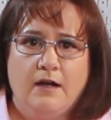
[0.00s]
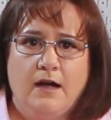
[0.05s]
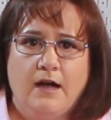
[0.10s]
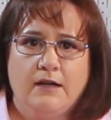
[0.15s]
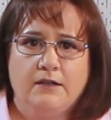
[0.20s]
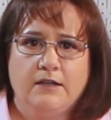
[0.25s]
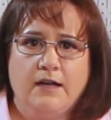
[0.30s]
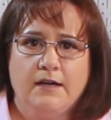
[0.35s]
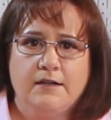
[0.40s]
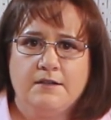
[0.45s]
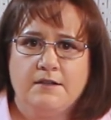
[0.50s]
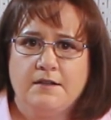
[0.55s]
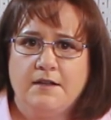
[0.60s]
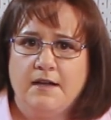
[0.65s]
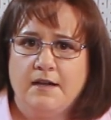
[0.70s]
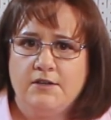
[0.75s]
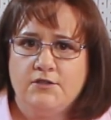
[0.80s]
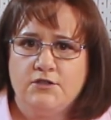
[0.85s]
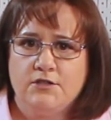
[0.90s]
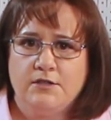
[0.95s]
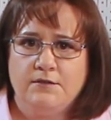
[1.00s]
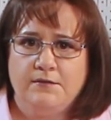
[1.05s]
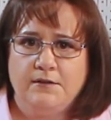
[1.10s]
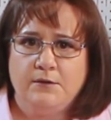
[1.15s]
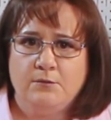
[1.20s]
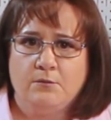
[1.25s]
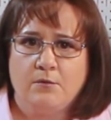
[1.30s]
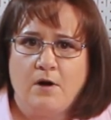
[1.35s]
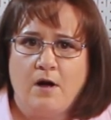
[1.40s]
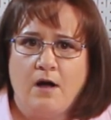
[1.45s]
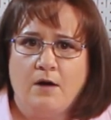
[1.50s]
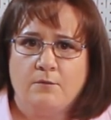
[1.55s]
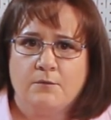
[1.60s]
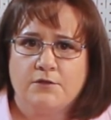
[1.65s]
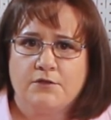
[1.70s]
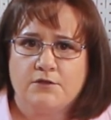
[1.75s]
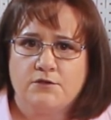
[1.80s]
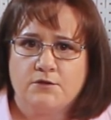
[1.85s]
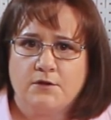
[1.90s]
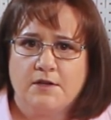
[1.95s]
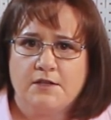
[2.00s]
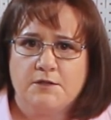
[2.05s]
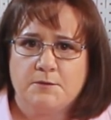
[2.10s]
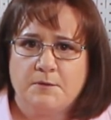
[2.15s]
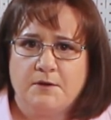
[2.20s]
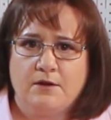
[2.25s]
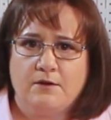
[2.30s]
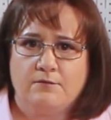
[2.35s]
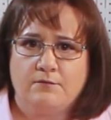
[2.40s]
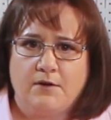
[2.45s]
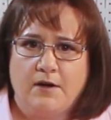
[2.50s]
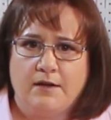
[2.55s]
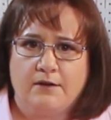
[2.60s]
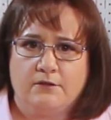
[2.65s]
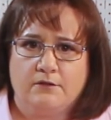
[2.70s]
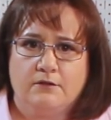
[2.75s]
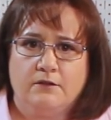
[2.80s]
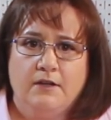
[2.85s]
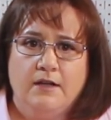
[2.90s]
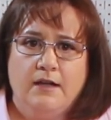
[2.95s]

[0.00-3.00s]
I liked the HTV Romp with the transparent vinyl.